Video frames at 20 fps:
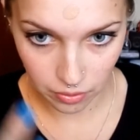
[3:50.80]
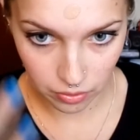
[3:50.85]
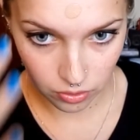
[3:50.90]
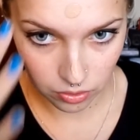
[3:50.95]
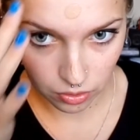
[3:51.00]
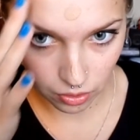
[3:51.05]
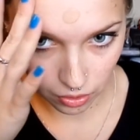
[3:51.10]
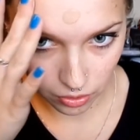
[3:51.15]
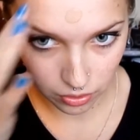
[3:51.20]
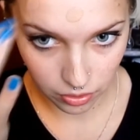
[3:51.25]

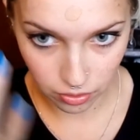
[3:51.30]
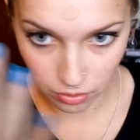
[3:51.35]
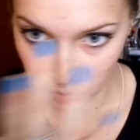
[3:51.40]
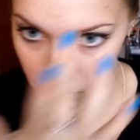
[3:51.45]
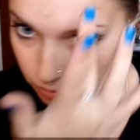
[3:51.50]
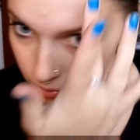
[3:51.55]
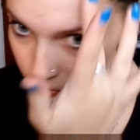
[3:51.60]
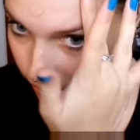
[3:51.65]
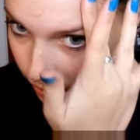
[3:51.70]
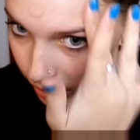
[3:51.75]
dot it
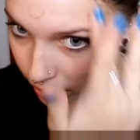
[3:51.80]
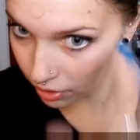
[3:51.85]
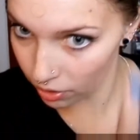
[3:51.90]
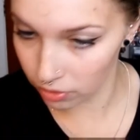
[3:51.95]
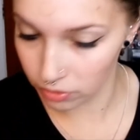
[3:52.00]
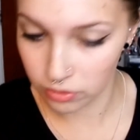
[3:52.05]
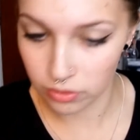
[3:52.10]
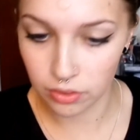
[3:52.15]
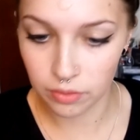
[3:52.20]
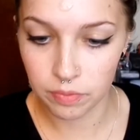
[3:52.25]

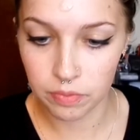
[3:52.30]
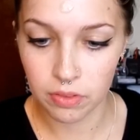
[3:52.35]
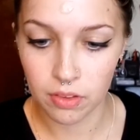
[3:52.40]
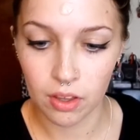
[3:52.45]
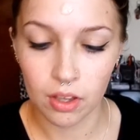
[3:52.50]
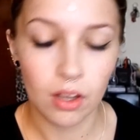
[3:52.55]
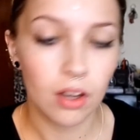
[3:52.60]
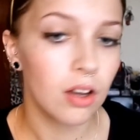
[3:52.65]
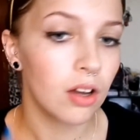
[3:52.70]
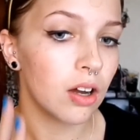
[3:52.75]
around.
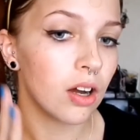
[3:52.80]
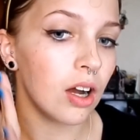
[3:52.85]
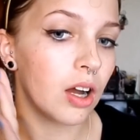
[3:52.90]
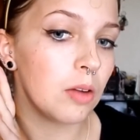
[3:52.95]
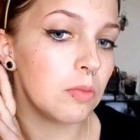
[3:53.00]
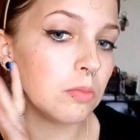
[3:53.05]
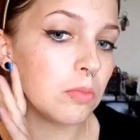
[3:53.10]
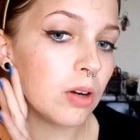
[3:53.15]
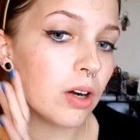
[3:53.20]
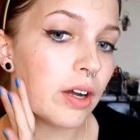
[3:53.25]
I
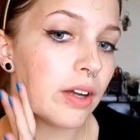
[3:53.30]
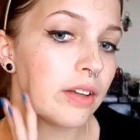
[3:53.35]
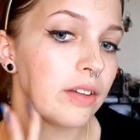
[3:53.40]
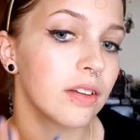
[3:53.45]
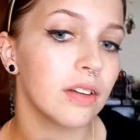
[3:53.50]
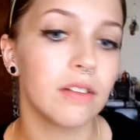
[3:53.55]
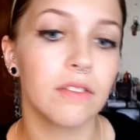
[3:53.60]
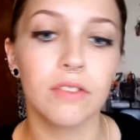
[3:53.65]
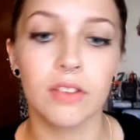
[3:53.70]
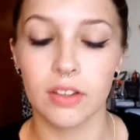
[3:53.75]
might,
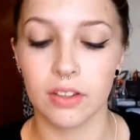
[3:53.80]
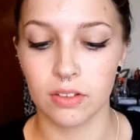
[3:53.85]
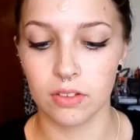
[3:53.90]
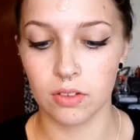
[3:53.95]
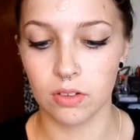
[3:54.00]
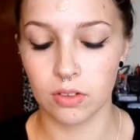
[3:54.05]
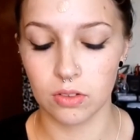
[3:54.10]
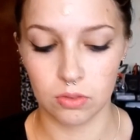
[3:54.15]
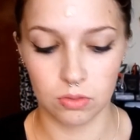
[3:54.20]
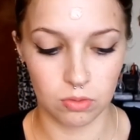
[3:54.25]
if this
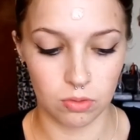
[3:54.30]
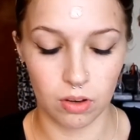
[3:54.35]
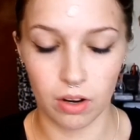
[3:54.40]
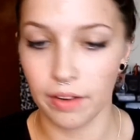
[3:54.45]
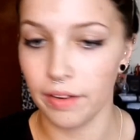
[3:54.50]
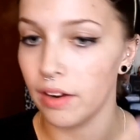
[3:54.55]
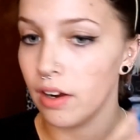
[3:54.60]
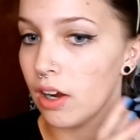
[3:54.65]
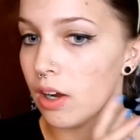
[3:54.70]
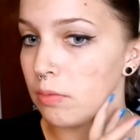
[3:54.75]
looks
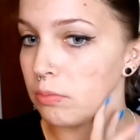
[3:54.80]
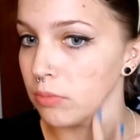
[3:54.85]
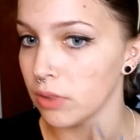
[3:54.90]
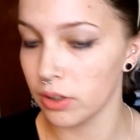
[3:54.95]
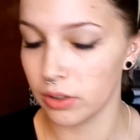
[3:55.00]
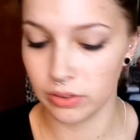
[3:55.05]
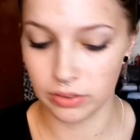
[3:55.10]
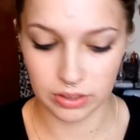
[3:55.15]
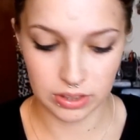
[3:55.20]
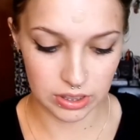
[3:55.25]
alright, I'm
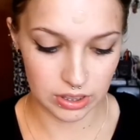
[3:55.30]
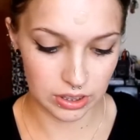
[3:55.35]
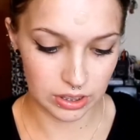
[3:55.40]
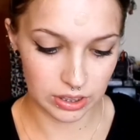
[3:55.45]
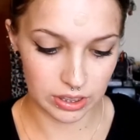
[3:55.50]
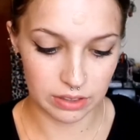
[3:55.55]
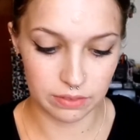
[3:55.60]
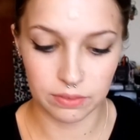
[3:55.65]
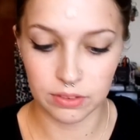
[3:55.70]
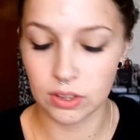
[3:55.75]
going to
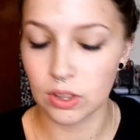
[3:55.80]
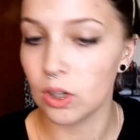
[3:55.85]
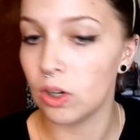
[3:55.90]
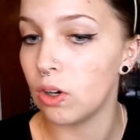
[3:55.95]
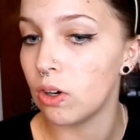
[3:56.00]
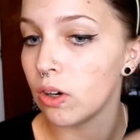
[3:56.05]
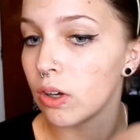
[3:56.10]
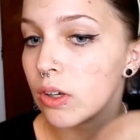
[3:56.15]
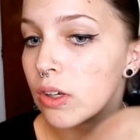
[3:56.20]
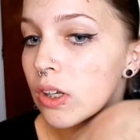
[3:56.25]
leave it
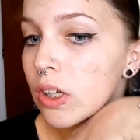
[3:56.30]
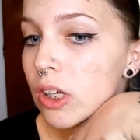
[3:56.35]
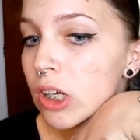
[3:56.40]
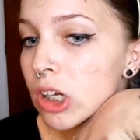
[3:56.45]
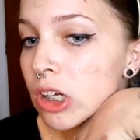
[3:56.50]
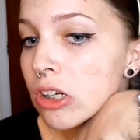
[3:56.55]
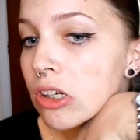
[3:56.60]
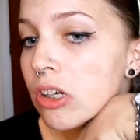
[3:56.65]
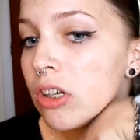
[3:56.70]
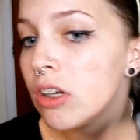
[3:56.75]
on
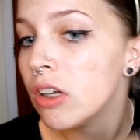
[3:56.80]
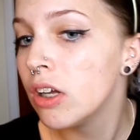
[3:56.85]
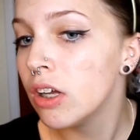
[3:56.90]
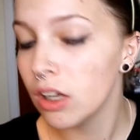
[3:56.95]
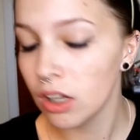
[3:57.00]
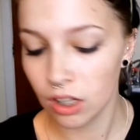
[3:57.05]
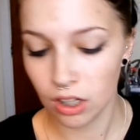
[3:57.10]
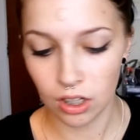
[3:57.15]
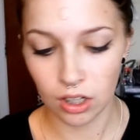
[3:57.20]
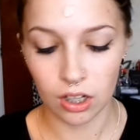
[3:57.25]

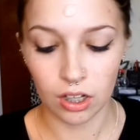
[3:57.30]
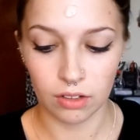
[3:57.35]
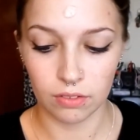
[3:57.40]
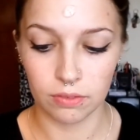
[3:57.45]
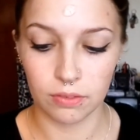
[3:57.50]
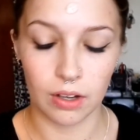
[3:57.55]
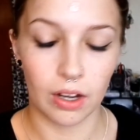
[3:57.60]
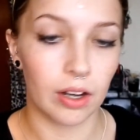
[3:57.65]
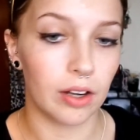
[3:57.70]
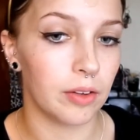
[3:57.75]

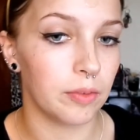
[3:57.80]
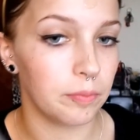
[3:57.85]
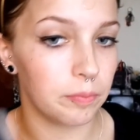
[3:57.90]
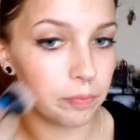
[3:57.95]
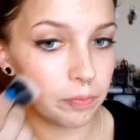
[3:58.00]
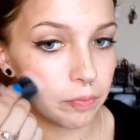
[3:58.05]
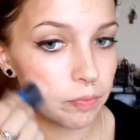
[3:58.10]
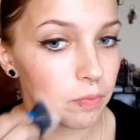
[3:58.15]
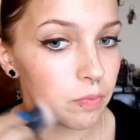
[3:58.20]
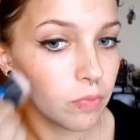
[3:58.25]

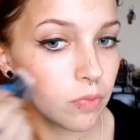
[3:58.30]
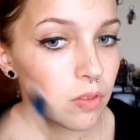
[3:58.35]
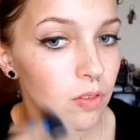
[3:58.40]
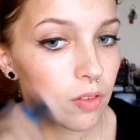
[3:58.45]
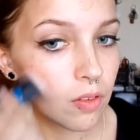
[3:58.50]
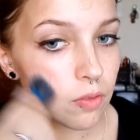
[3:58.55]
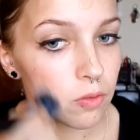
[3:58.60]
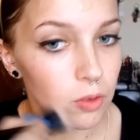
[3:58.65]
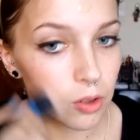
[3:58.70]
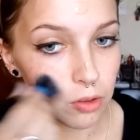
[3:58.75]

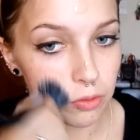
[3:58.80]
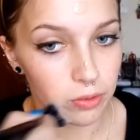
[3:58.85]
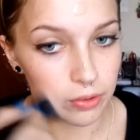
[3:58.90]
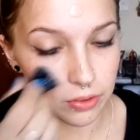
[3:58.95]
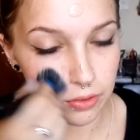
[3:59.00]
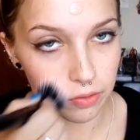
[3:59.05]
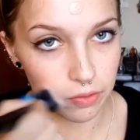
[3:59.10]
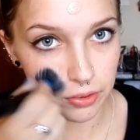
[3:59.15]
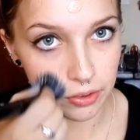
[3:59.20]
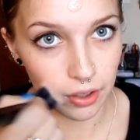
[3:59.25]
for the
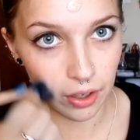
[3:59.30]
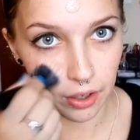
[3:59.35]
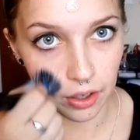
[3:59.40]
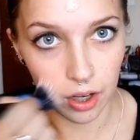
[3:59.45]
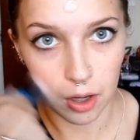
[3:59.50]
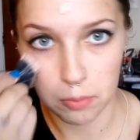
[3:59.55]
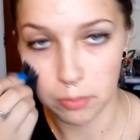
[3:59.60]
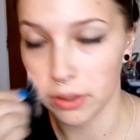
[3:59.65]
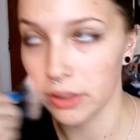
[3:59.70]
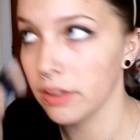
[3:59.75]
rest of the day.
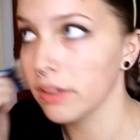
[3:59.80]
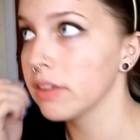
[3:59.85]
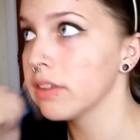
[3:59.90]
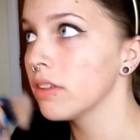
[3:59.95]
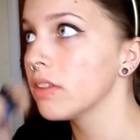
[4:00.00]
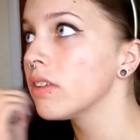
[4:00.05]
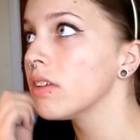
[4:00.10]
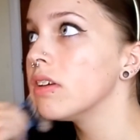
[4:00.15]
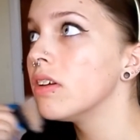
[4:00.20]
I mean, it's